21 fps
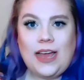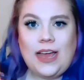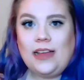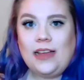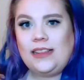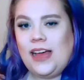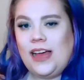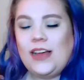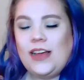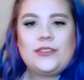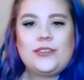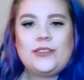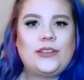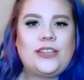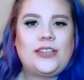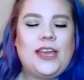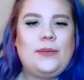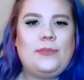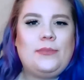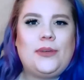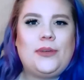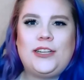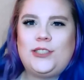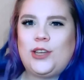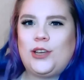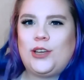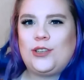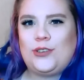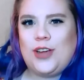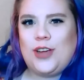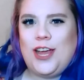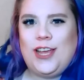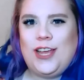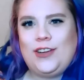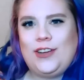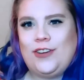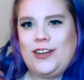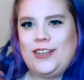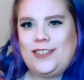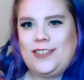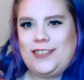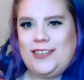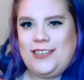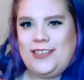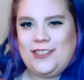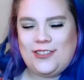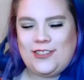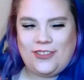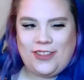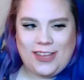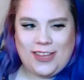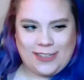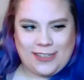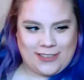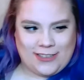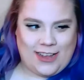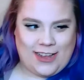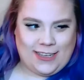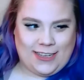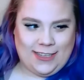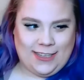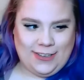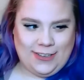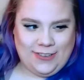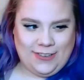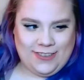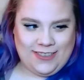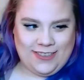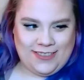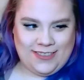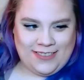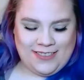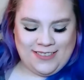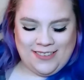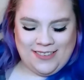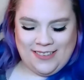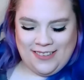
yeah, it lasts all day, but it's all dry and crusty, so that's not cute.